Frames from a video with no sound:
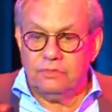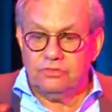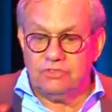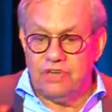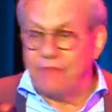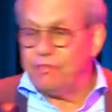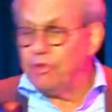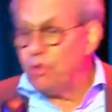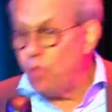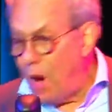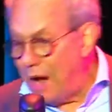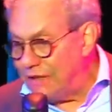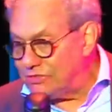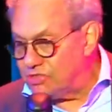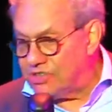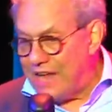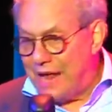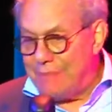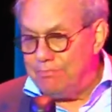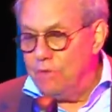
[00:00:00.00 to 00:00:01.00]
Did you ever
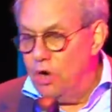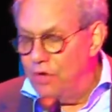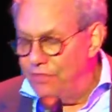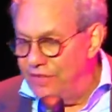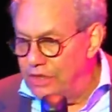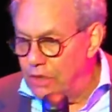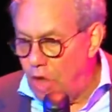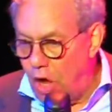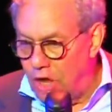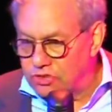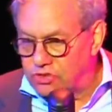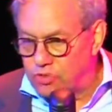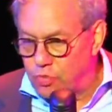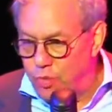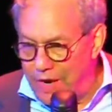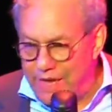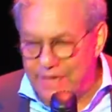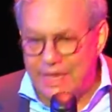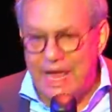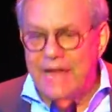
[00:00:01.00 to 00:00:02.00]
watch that movie, Lost
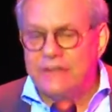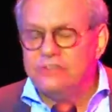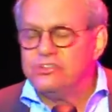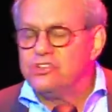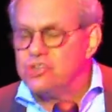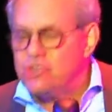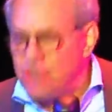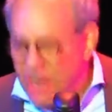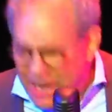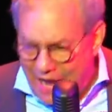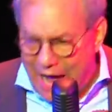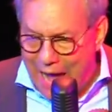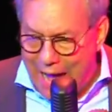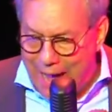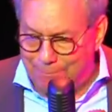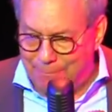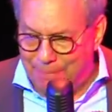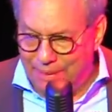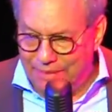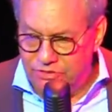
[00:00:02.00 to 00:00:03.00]
Weekend? Shit
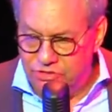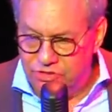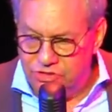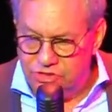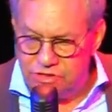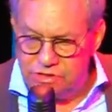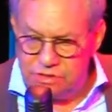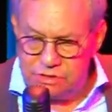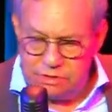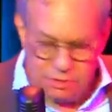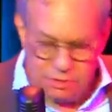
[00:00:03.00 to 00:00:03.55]
happens.